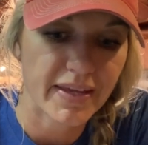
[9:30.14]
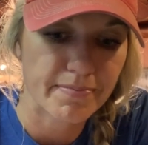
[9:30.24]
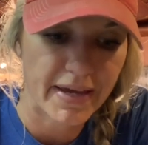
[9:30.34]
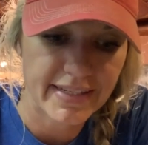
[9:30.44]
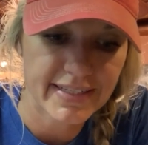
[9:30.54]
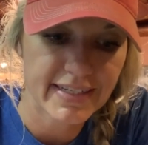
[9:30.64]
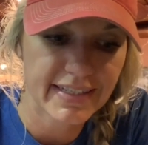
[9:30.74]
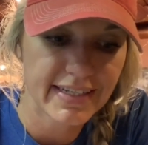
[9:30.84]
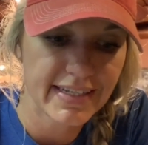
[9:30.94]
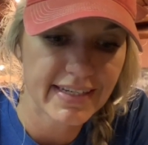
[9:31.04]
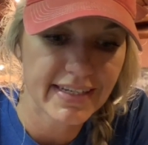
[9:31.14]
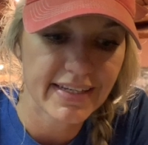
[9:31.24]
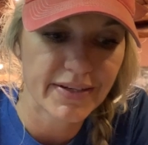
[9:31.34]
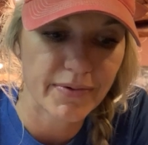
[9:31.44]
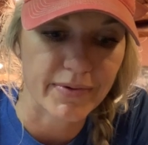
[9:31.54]
Basically,
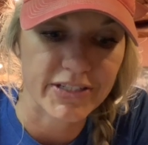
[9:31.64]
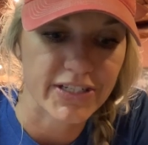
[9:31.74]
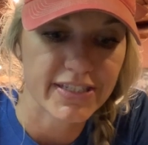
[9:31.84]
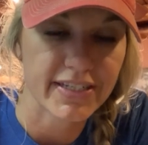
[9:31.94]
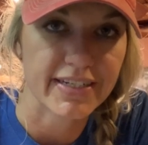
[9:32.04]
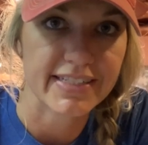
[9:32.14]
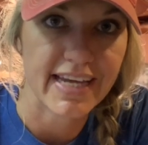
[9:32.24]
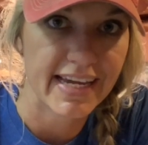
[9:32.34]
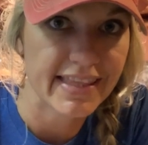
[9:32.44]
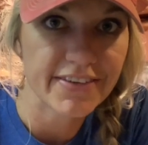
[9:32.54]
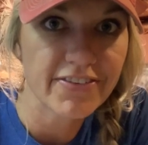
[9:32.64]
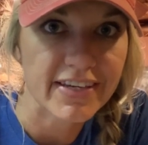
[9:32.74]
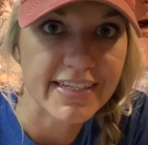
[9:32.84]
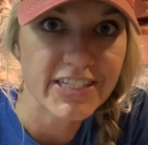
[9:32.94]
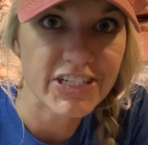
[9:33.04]
we're just going to take the
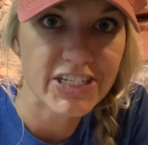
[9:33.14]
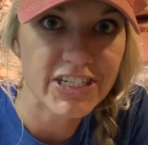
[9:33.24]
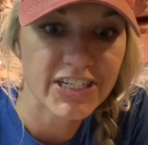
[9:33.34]
fish,